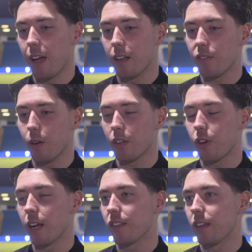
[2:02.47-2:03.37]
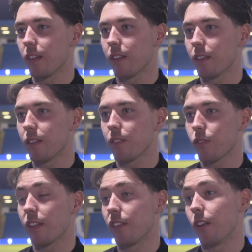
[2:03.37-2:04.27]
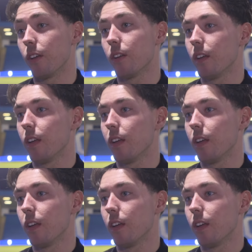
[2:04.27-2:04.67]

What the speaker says: And that's what I tried to do.